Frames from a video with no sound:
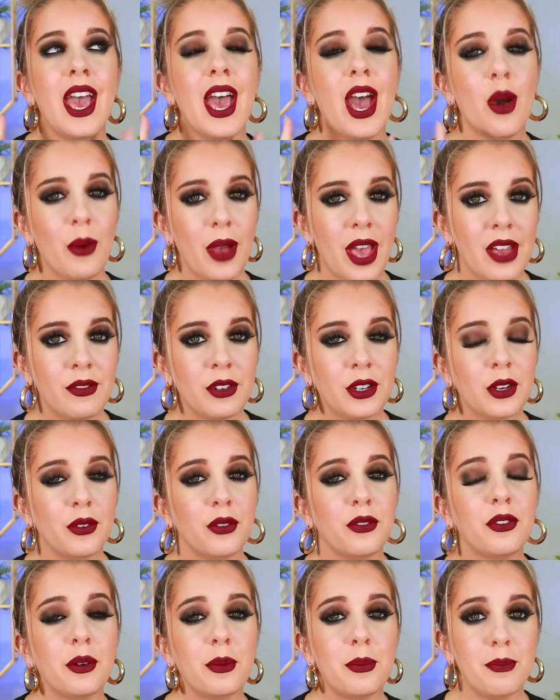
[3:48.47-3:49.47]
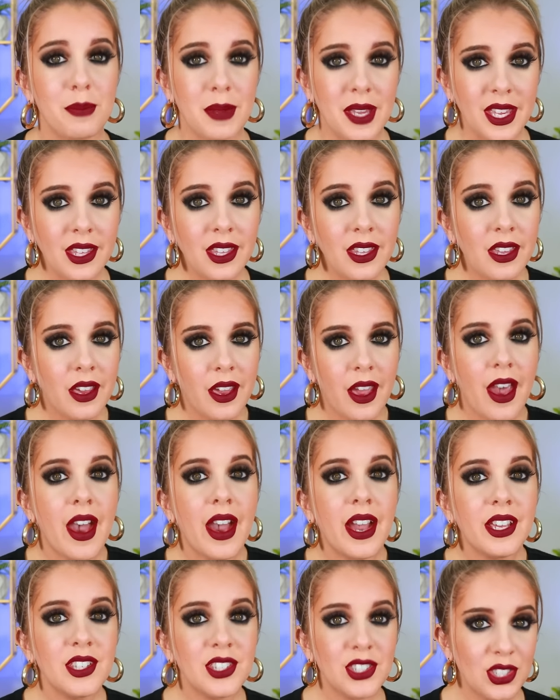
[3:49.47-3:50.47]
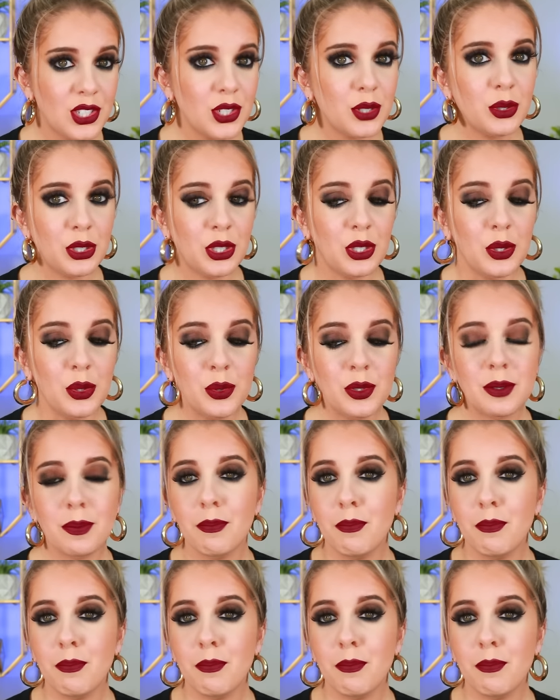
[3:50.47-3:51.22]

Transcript: However, for me, I still use